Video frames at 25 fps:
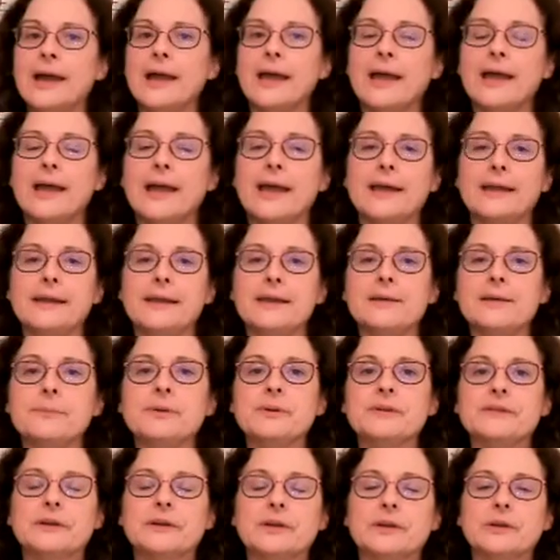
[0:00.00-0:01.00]
And in
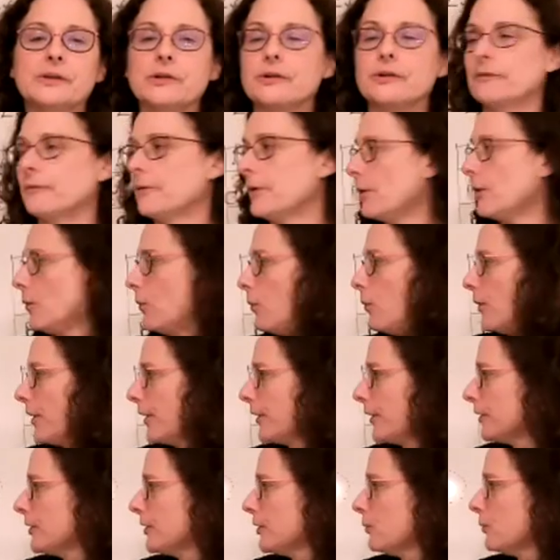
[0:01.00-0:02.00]
particular,
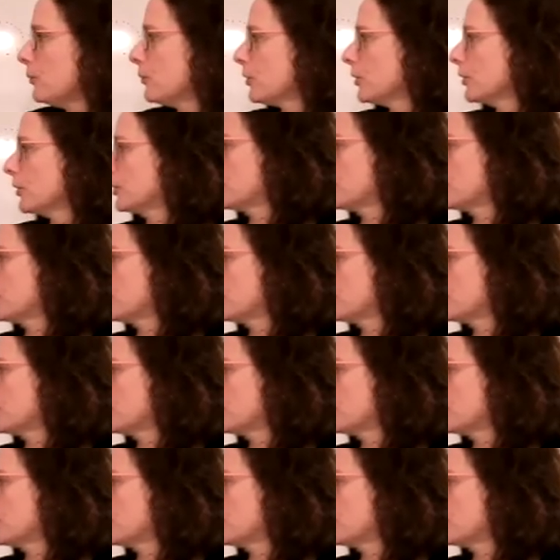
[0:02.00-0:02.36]
we're going to work